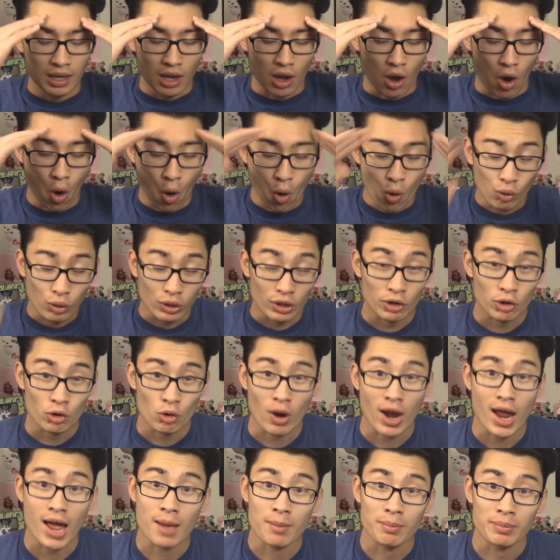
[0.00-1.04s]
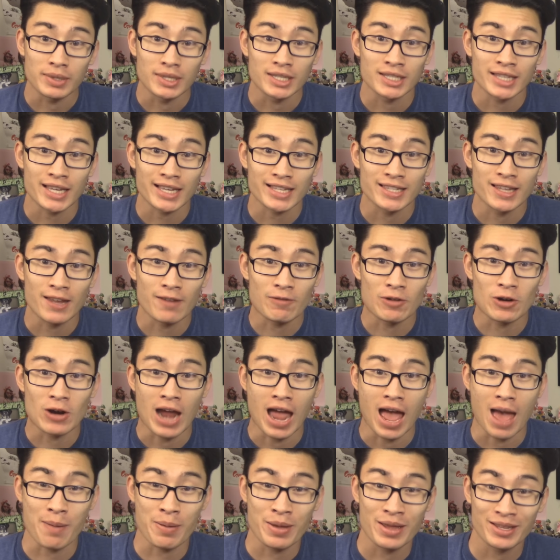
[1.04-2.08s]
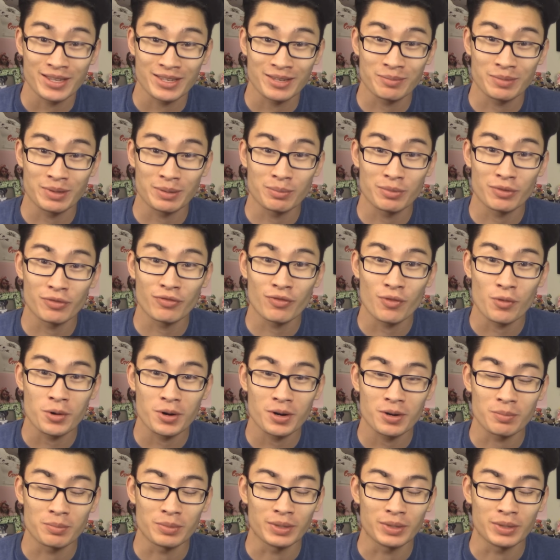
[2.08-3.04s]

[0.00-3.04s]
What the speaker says: Holy crap! This has never happened to me before,